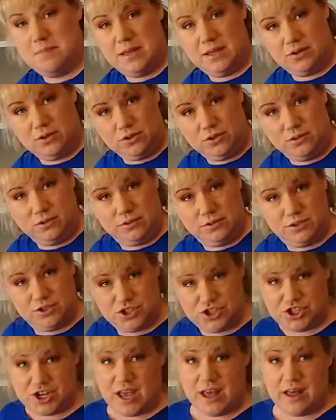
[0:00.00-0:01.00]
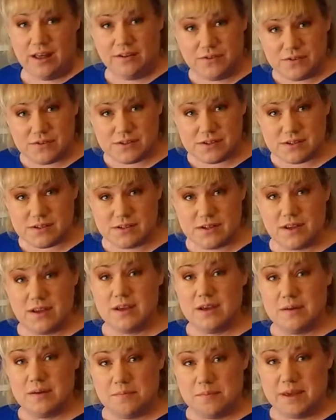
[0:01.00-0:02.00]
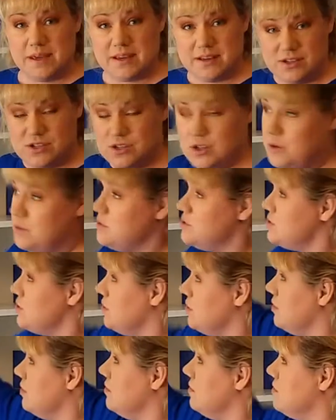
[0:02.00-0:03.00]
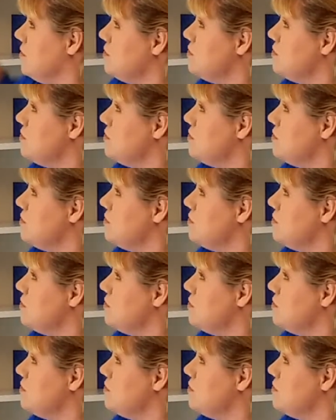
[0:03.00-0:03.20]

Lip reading: middle shelves, because those are